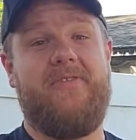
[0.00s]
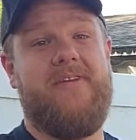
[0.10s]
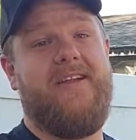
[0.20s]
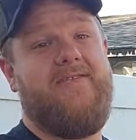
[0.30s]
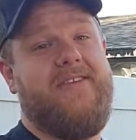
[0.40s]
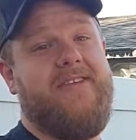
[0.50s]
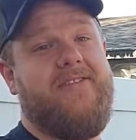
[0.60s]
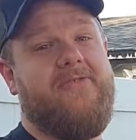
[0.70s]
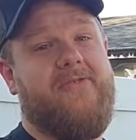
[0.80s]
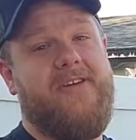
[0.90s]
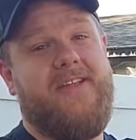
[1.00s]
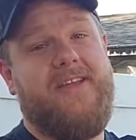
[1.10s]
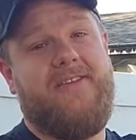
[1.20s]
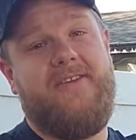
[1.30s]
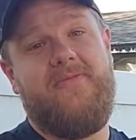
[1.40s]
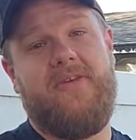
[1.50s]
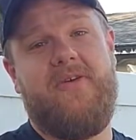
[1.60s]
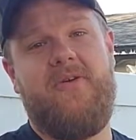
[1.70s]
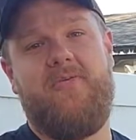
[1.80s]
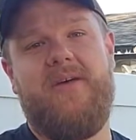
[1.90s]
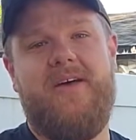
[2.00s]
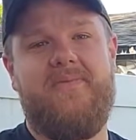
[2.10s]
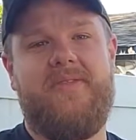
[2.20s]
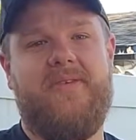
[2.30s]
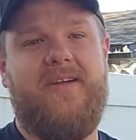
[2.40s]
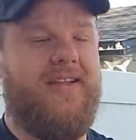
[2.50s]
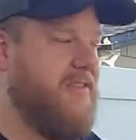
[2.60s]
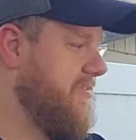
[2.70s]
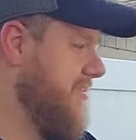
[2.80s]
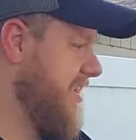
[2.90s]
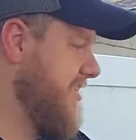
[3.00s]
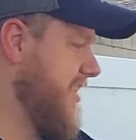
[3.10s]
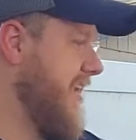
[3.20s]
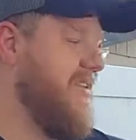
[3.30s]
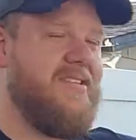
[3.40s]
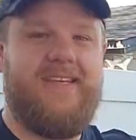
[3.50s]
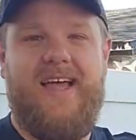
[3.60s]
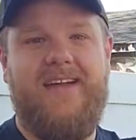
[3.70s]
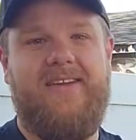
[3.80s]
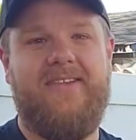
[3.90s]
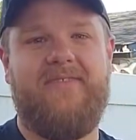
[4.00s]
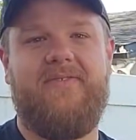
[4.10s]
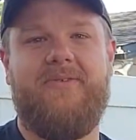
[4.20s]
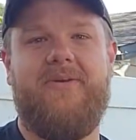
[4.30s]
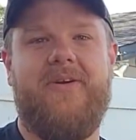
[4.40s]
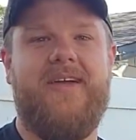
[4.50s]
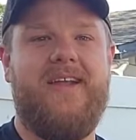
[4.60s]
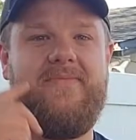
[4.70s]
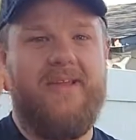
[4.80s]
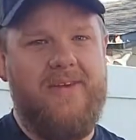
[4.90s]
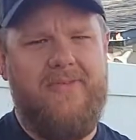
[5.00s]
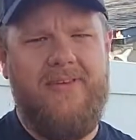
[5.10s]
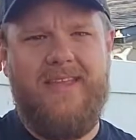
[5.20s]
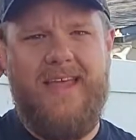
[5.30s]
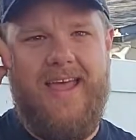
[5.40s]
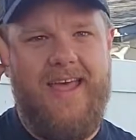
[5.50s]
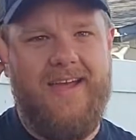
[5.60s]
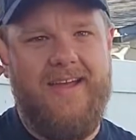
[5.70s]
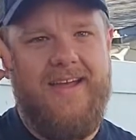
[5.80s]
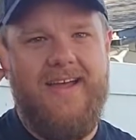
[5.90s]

They're not even in the run, let alone the coop, but they're nesting outside on the floor. And I'm like, what the heck?